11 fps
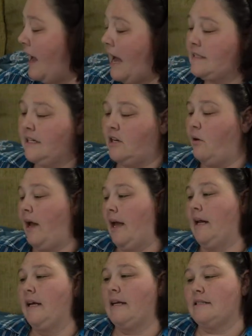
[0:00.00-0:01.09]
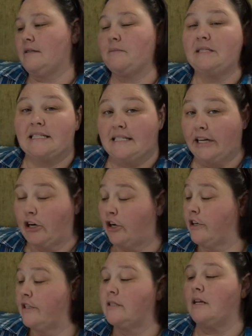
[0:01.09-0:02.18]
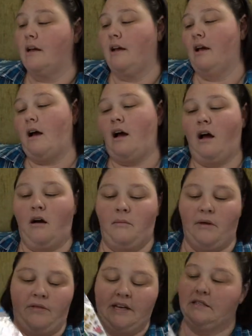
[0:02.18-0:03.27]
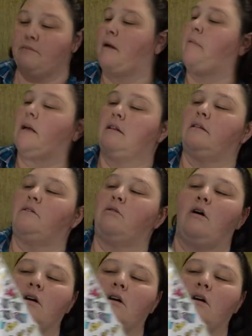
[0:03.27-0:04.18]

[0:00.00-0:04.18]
I did go ahead and get some stickers. These may be a little